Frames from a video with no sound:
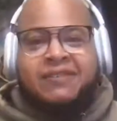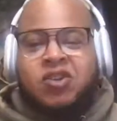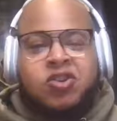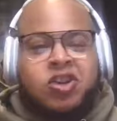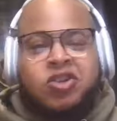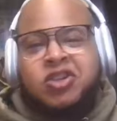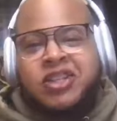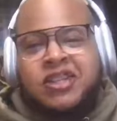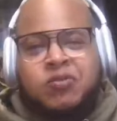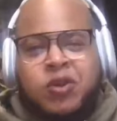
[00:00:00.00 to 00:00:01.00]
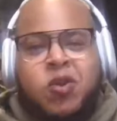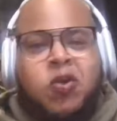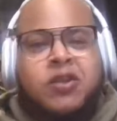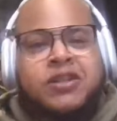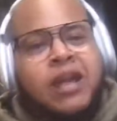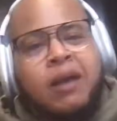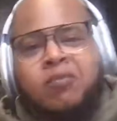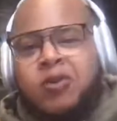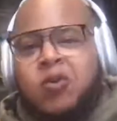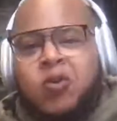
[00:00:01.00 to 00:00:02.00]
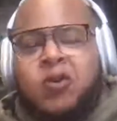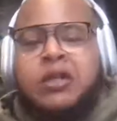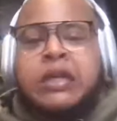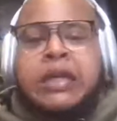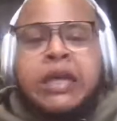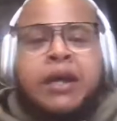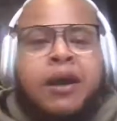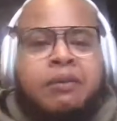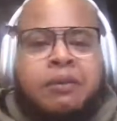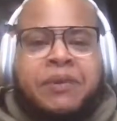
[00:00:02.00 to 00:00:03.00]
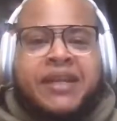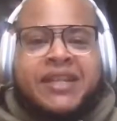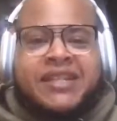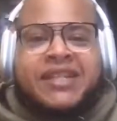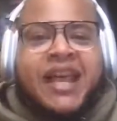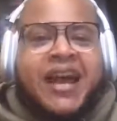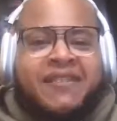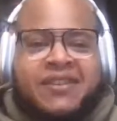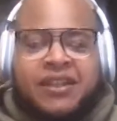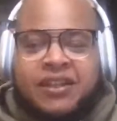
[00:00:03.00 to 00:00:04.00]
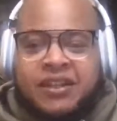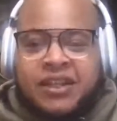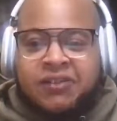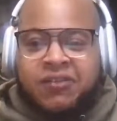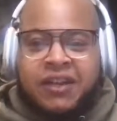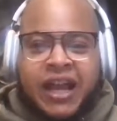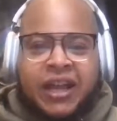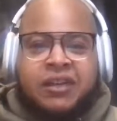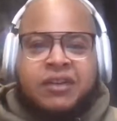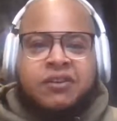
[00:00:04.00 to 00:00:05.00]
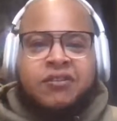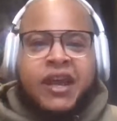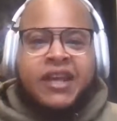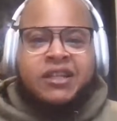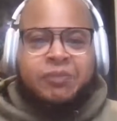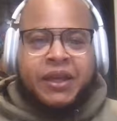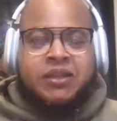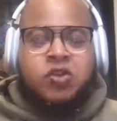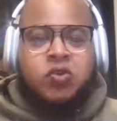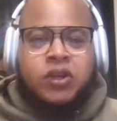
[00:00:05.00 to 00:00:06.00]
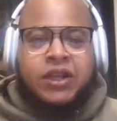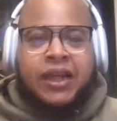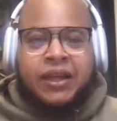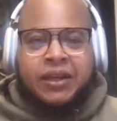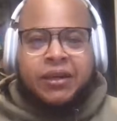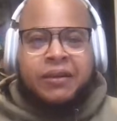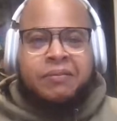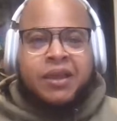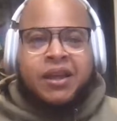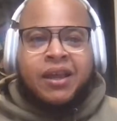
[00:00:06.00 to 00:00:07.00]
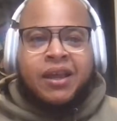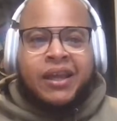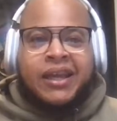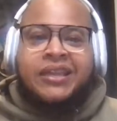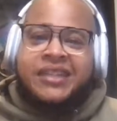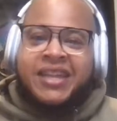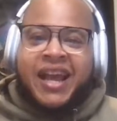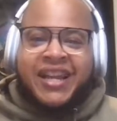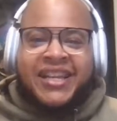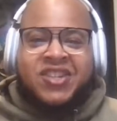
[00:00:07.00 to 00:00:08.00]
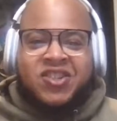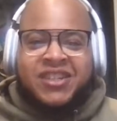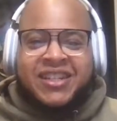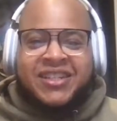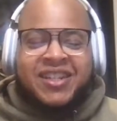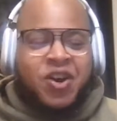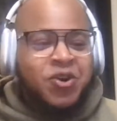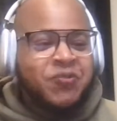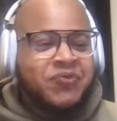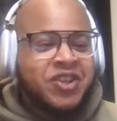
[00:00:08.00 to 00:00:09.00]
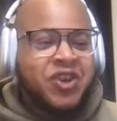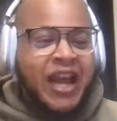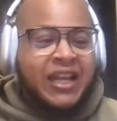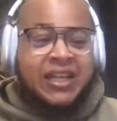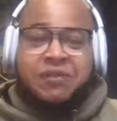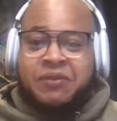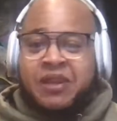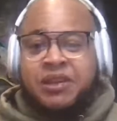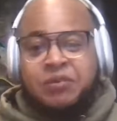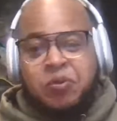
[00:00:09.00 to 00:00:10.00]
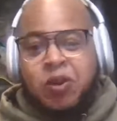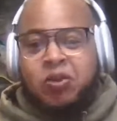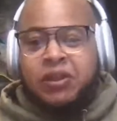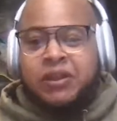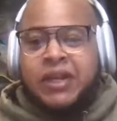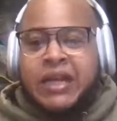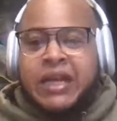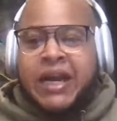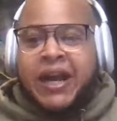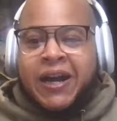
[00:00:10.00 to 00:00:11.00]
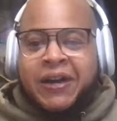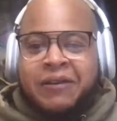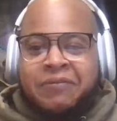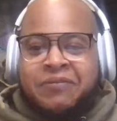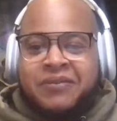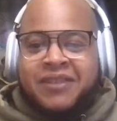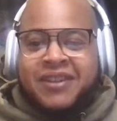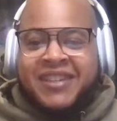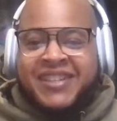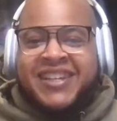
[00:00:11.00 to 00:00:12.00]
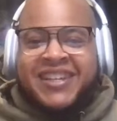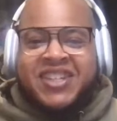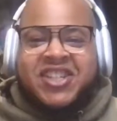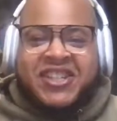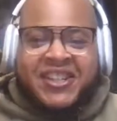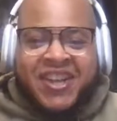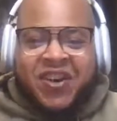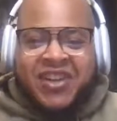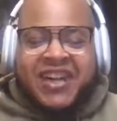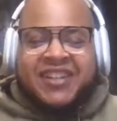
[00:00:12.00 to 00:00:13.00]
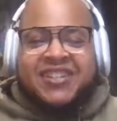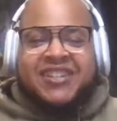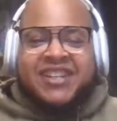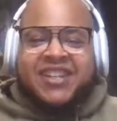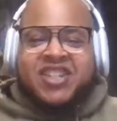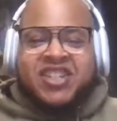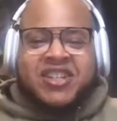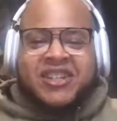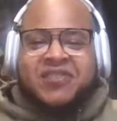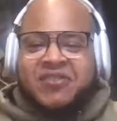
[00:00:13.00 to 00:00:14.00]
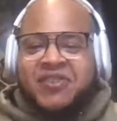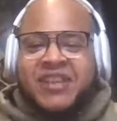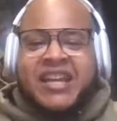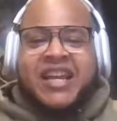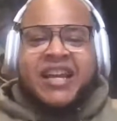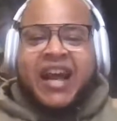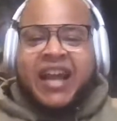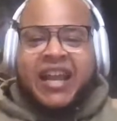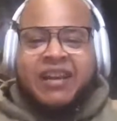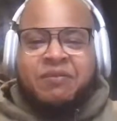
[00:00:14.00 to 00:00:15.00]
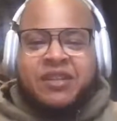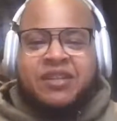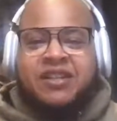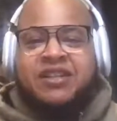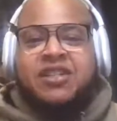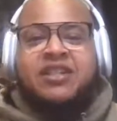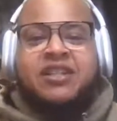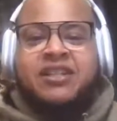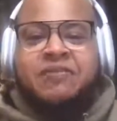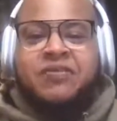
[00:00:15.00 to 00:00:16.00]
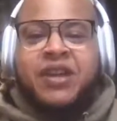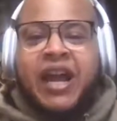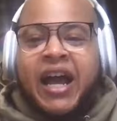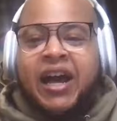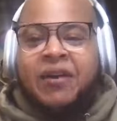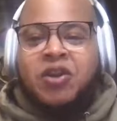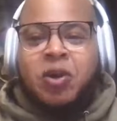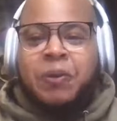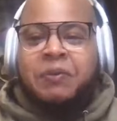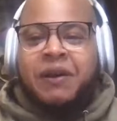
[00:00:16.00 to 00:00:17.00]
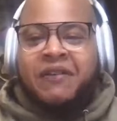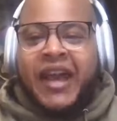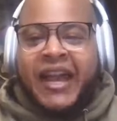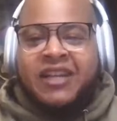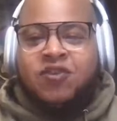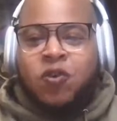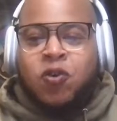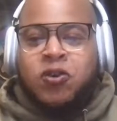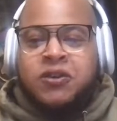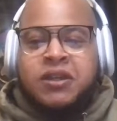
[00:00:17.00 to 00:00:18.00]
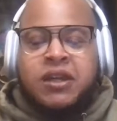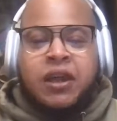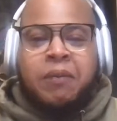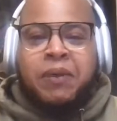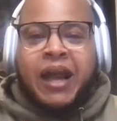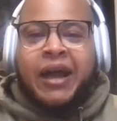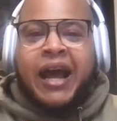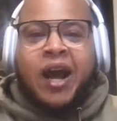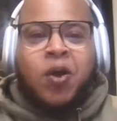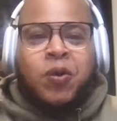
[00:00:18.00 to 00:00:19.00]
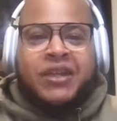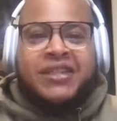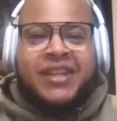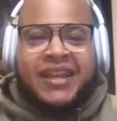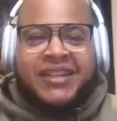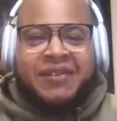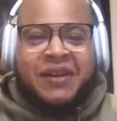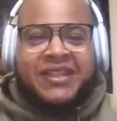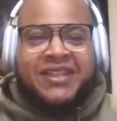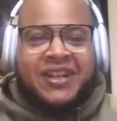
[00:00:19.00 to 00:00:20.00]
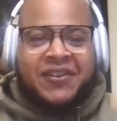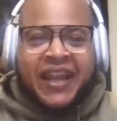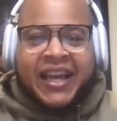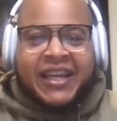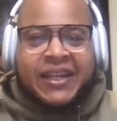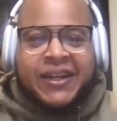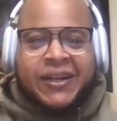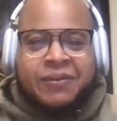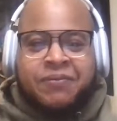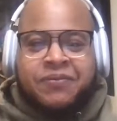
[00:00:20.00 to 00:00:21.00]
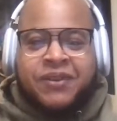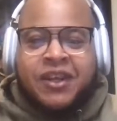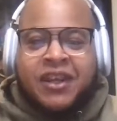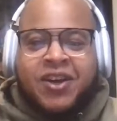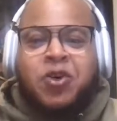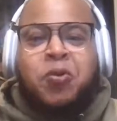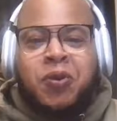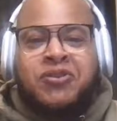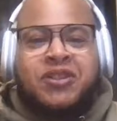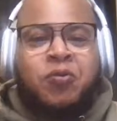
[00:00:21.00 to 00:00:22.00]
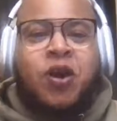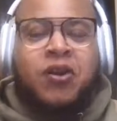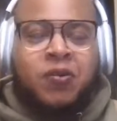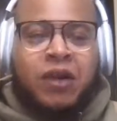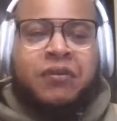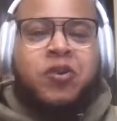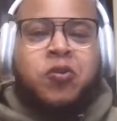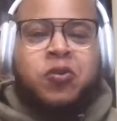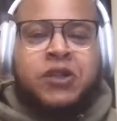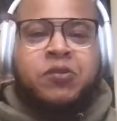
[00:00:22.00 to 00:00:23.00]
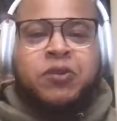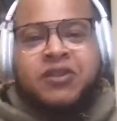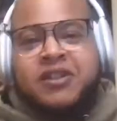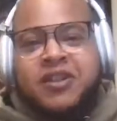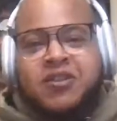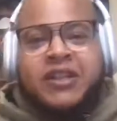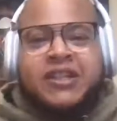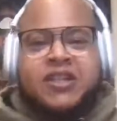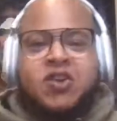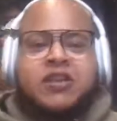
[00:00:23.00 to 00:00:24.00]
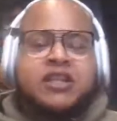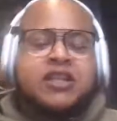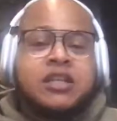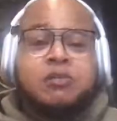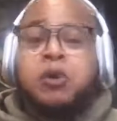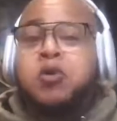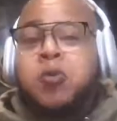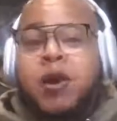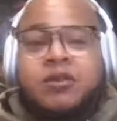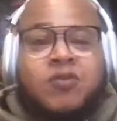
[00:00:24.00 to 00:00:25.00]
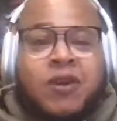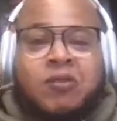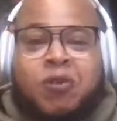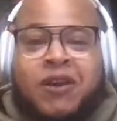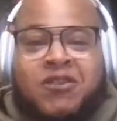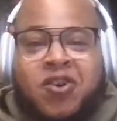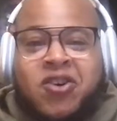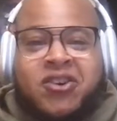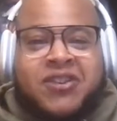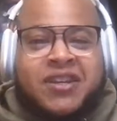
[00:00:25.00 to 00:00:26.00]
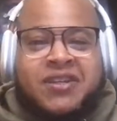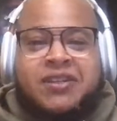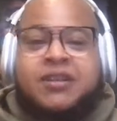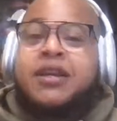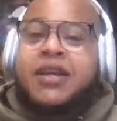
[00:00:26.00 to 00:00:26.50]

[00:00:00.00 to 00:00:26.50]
So, you could just record, stop, record. But being it is live, it's a little different. Got a little different aspect to it. And it's kind of interesting. So you got to keep it rolling. The signature hoodie. Oh, yeah. Signature hoodie for me. I like my signature hoodie. People have asked for it. But I always say to myself, like, who wants to walk around with Corey Wilson on their chest? But who walks around with Ralph Lauren on theirs?